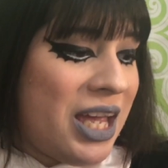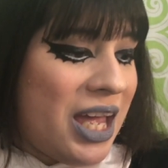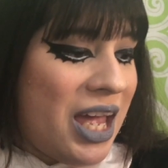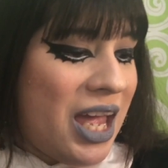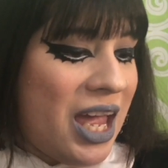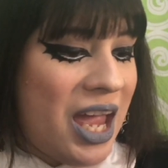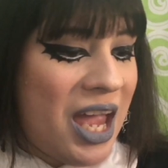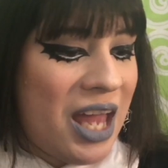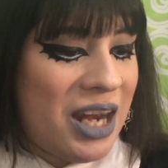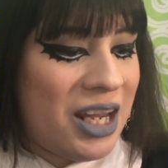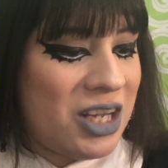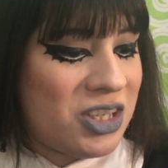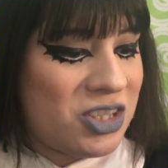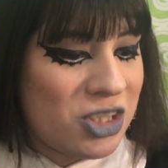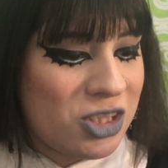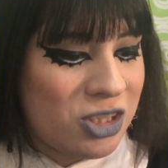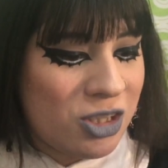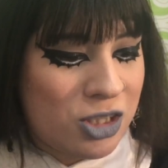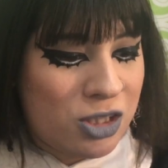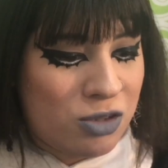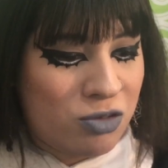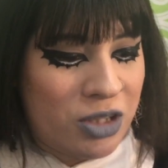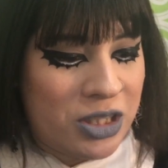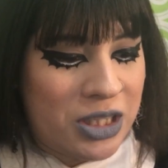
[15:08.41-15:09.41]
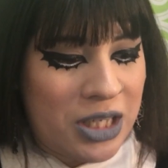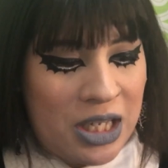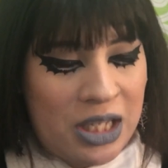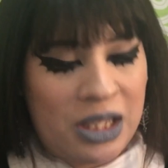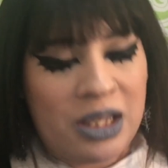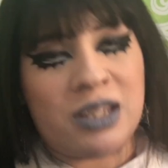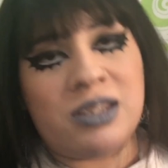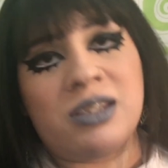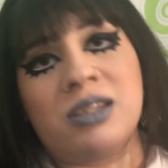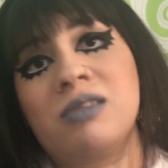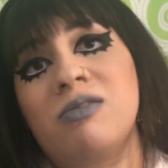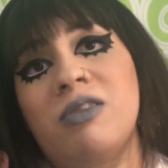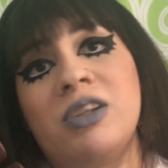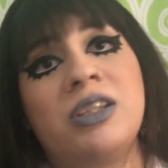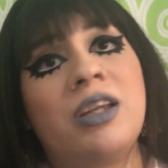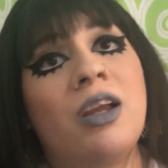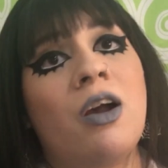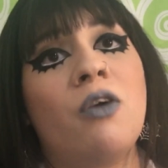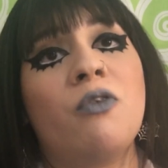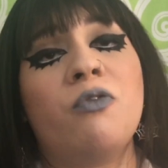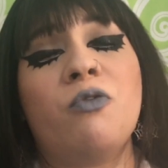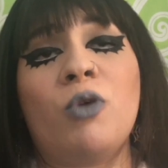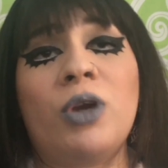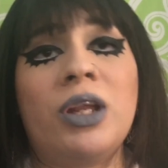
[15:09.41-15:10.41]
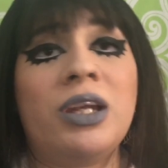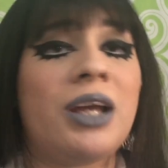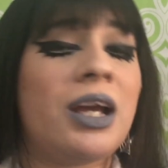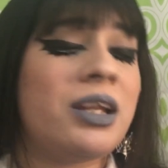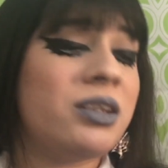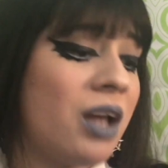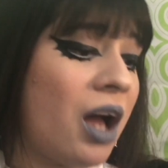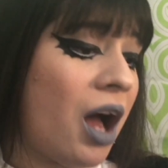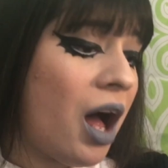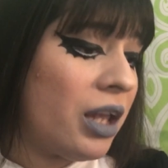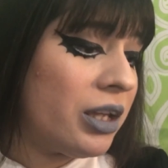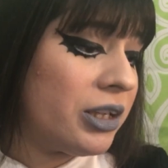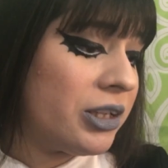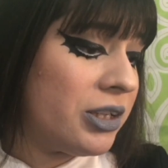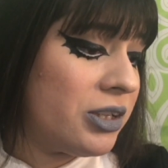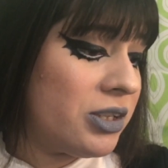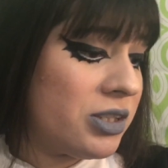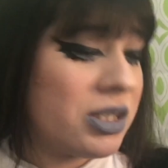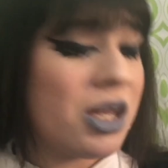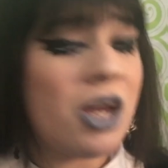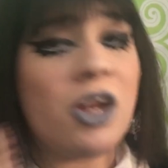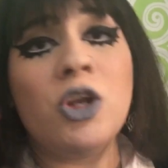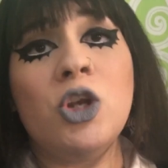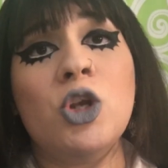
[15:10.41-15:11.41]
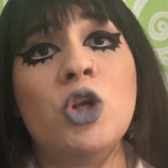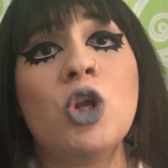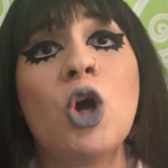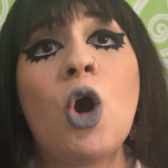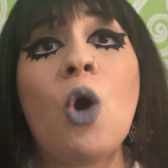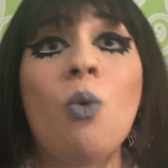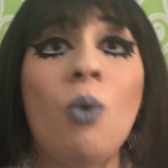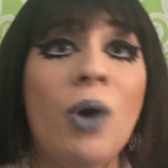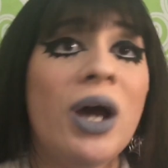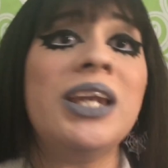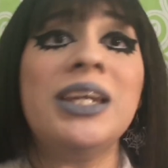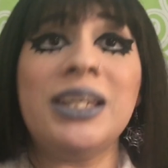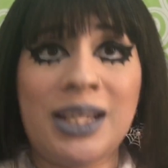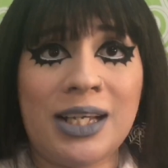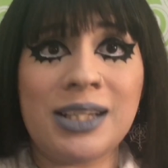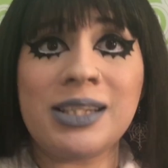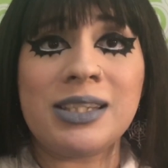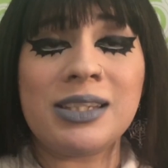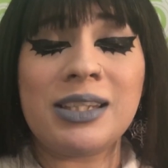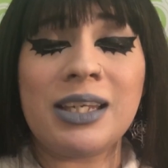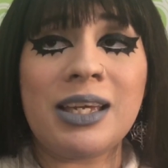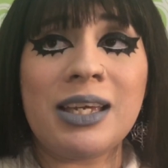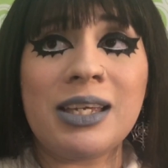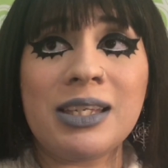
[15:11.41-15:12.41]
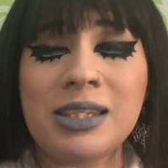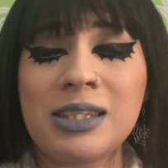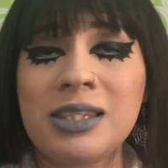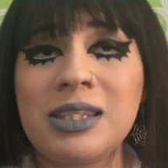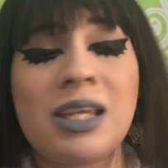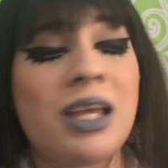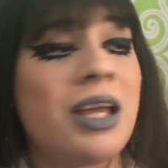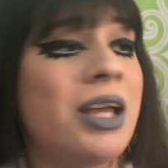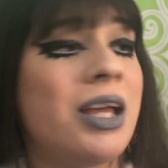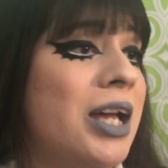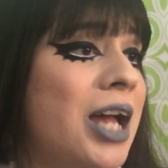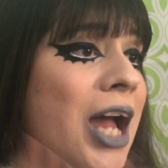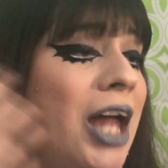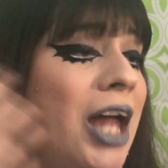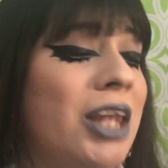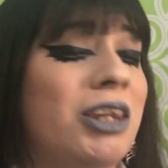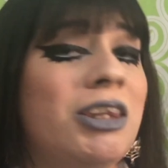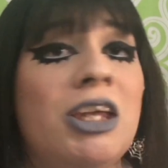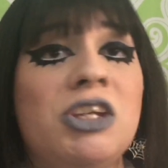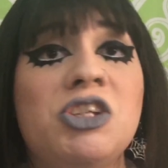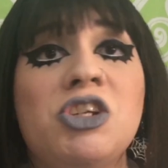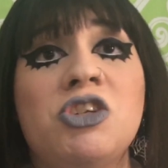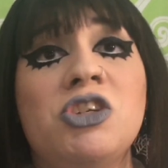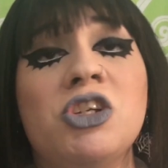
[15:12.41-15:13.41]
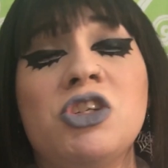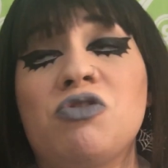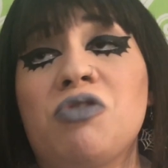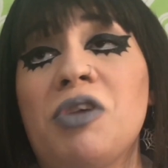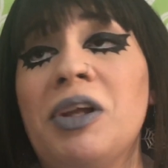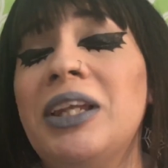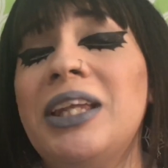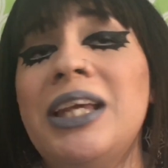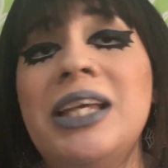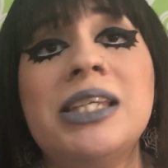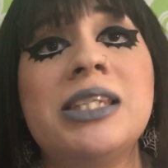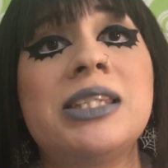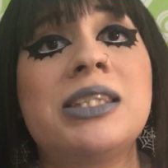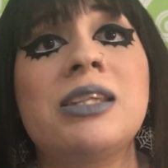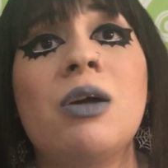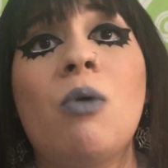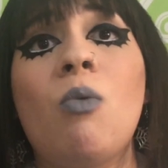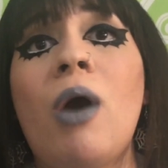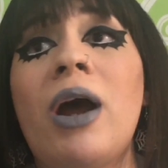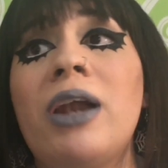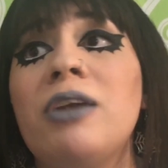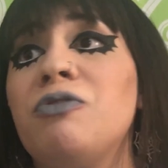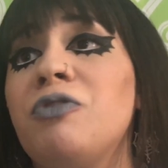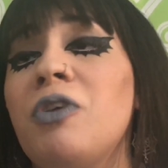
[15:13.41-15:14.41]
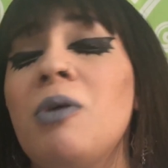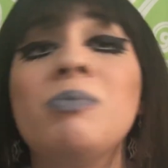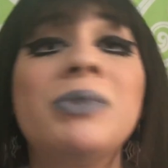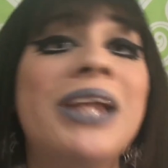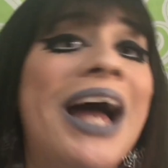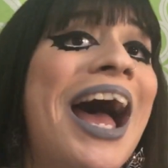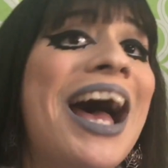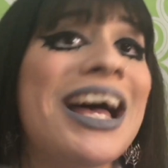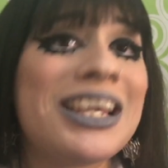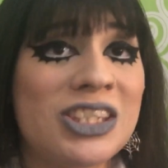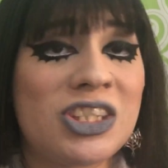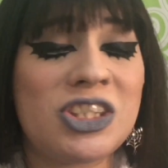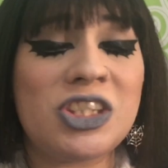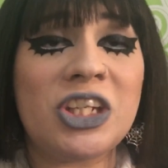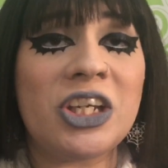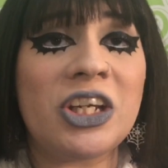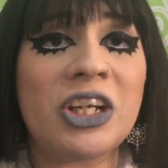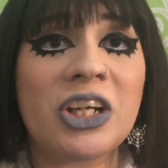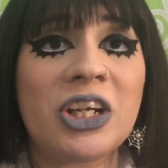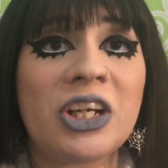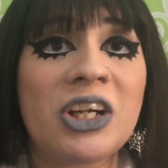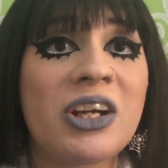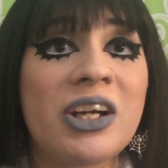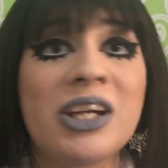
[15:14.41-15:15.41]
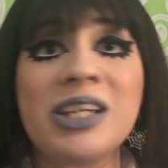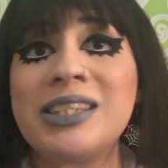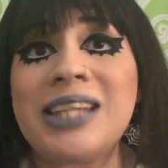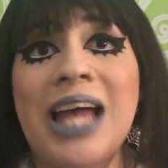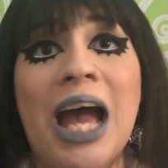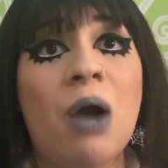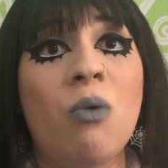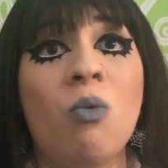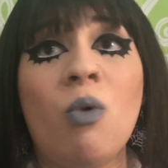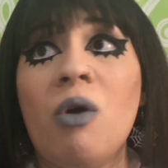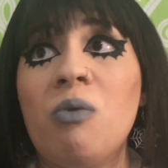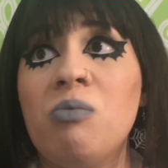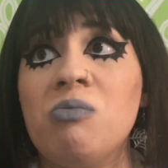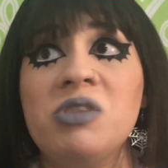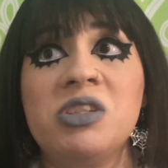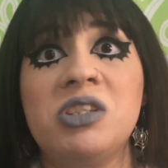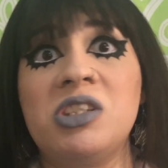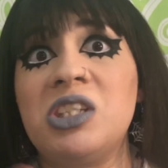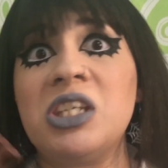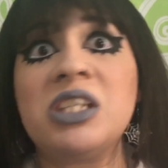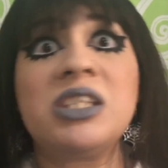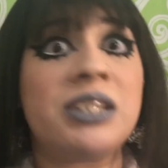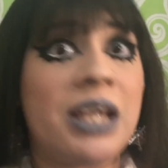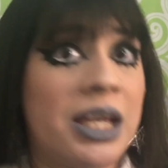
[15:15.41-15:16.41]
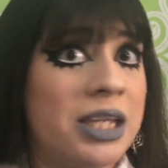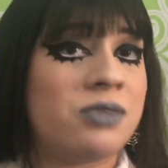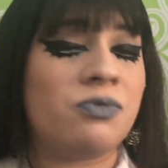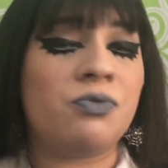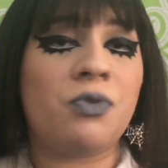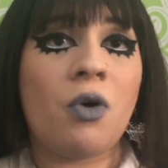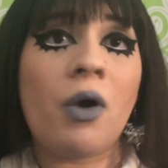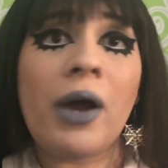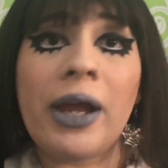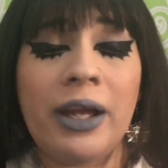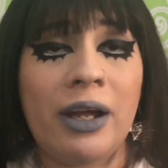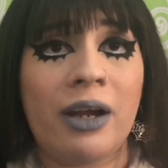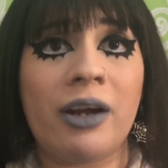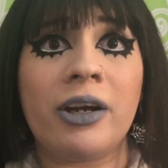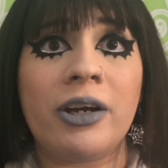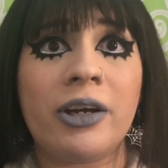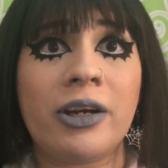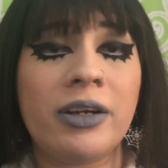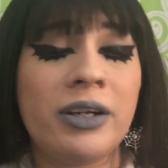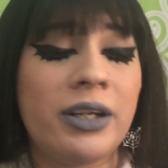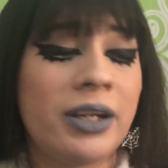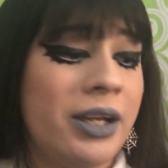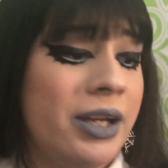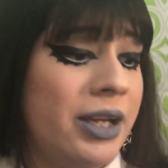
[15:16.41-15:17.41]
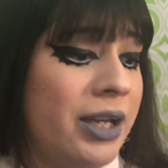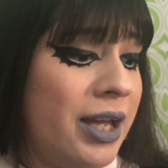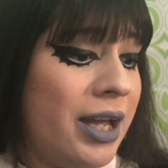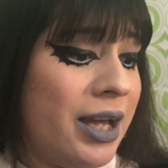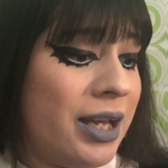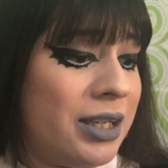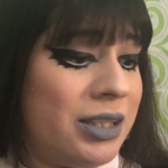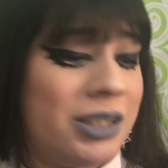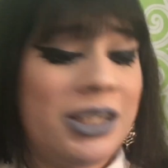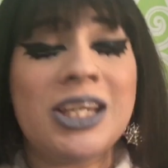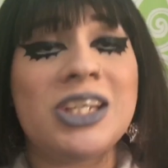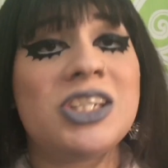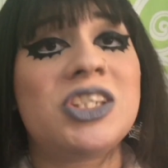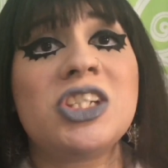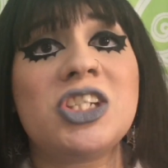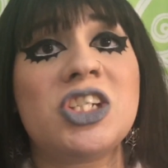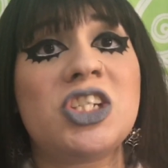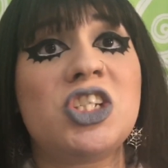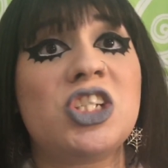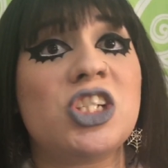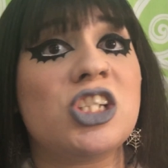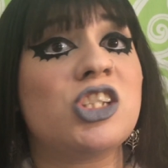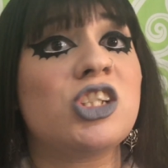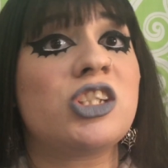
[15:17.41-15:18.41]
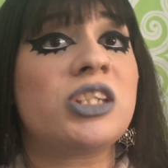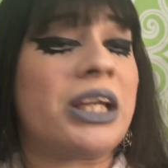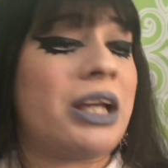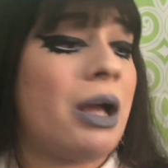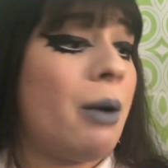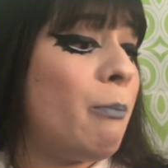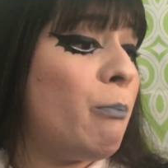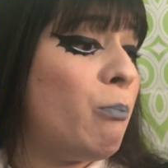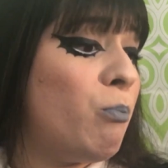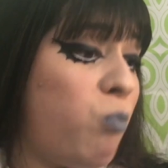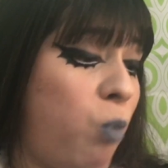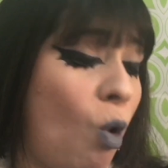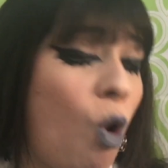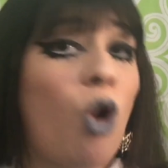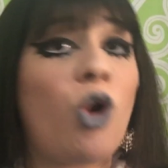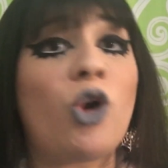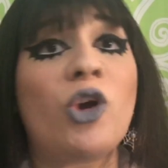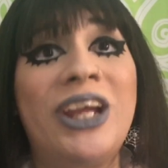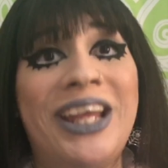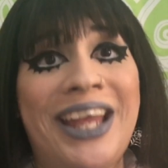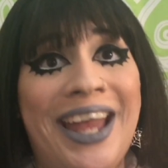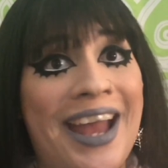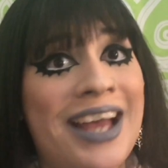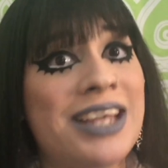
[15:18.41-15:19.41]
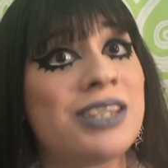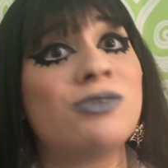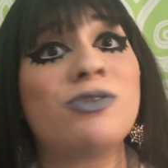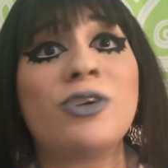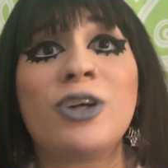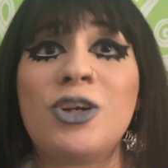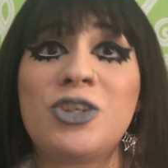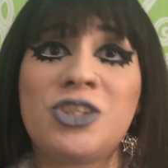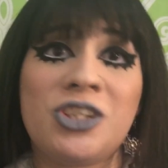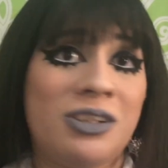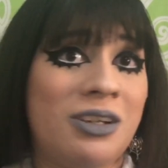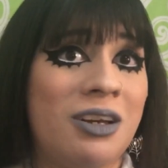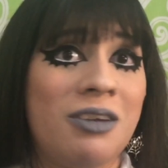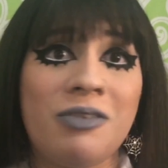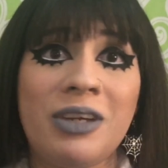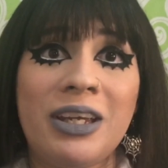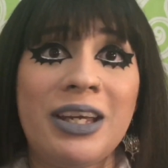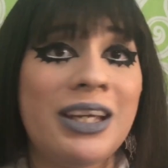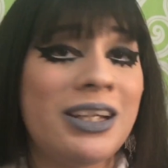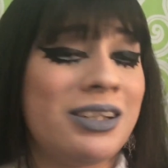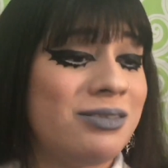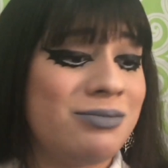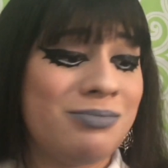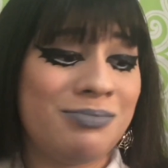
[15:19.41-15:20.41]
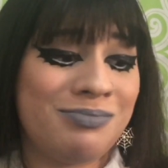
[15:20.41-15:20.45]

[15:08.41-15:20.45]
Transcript: And it just looks ridiculous. It's retail $49. No one needs this. They should just release the one from last year, because that one was successful, I heard. This just looks like a boring ass version of it.